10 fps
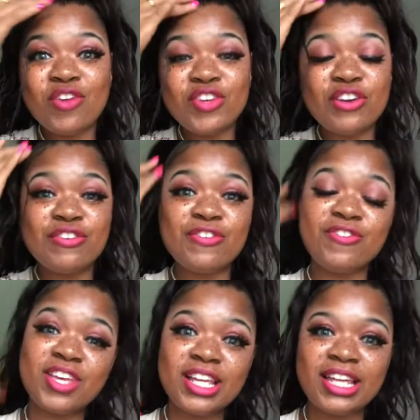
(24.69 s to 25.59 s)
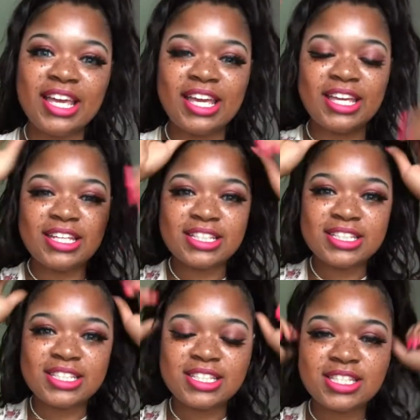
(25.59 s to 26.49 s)
of your feelings.
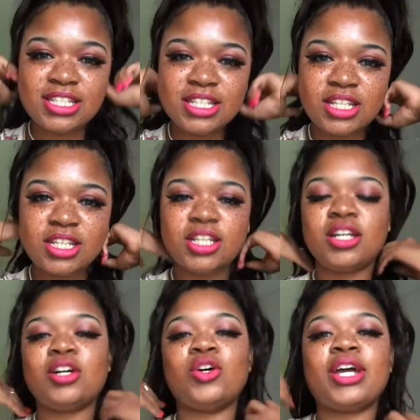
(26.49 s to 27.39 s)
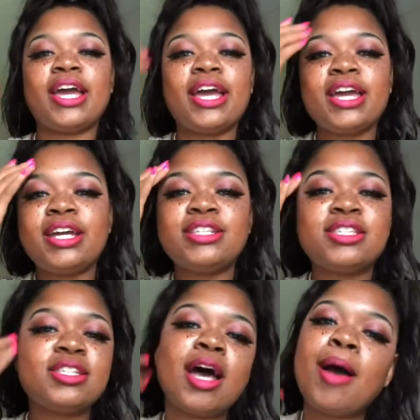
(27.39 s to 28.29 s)
Okay,
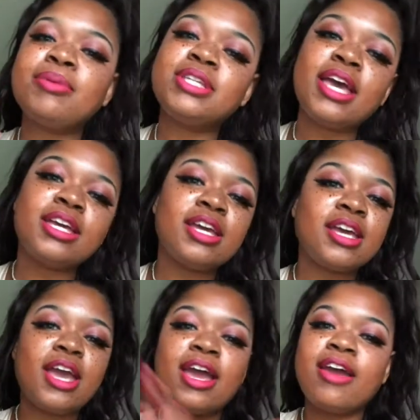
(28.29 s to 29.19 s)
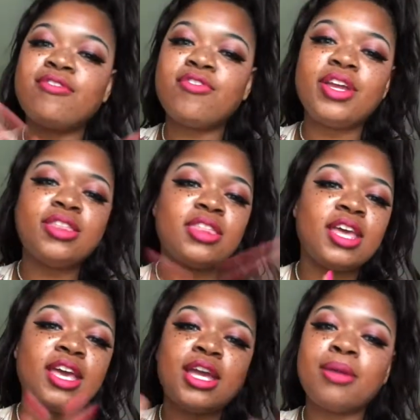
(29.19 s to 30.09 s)
stop taking
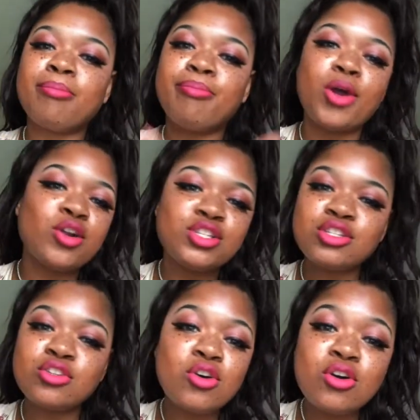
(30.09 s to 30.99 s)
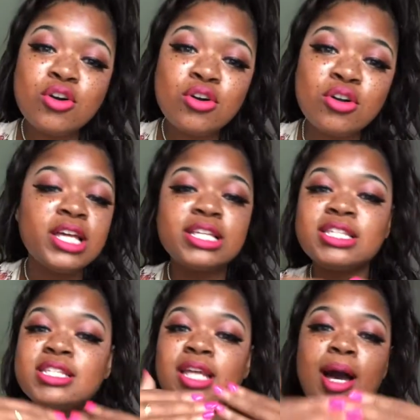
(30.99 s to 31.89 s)
everything personal.
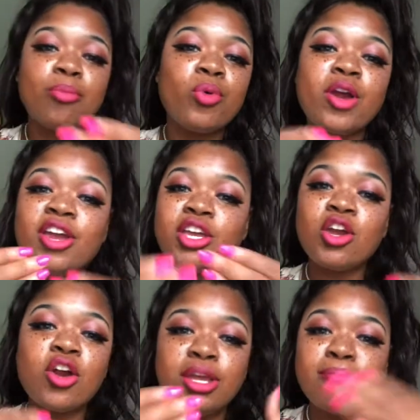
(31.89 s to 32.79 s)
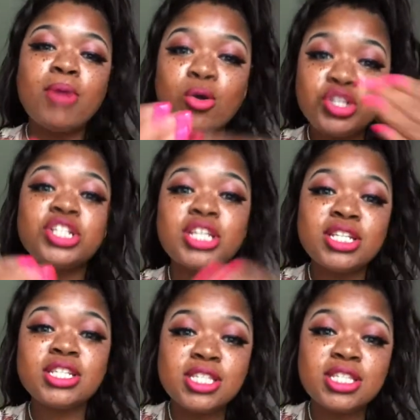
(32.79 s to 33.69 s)
Stop wearing your
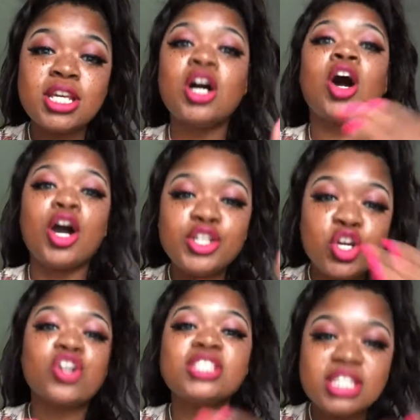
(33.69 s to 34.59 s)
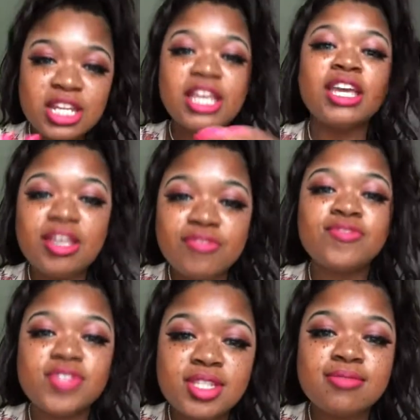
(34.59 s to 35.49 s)
emotions on your
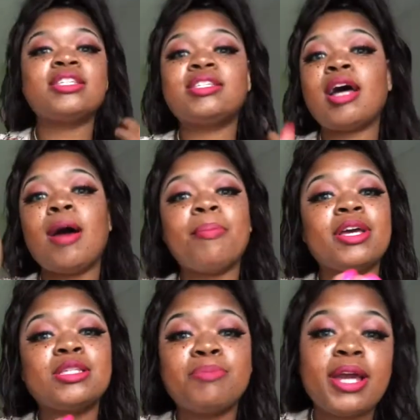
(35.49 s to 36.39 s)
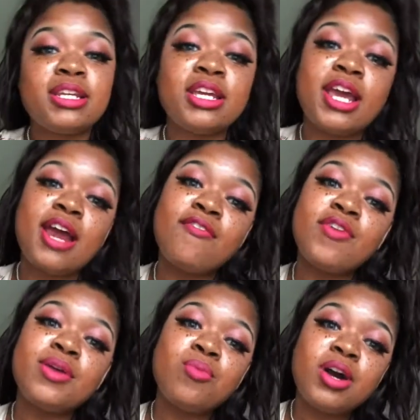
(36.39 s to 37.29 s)
sleeves. Stop expecting
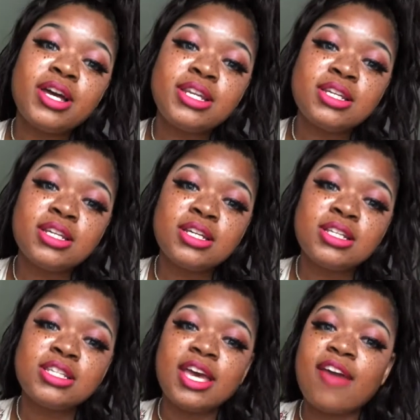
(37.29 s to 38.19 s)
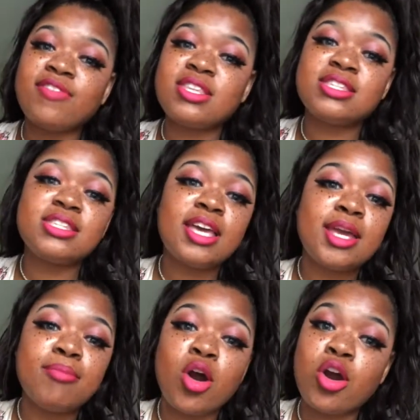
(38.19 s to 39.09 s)
everyone to have the
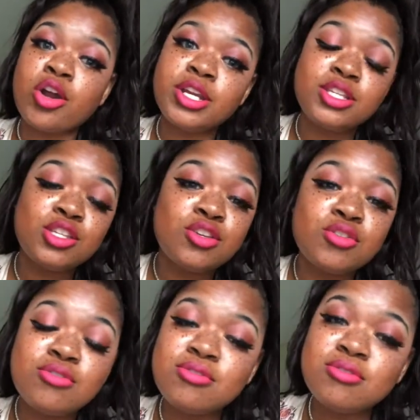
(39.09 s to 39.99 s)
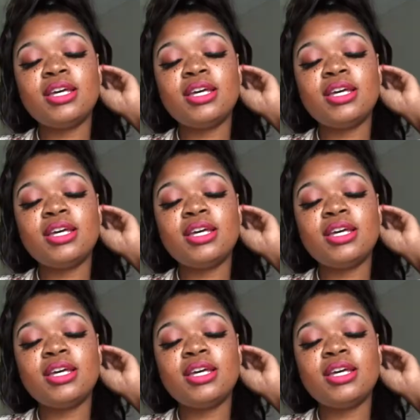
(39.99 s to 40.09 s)
same heart as you.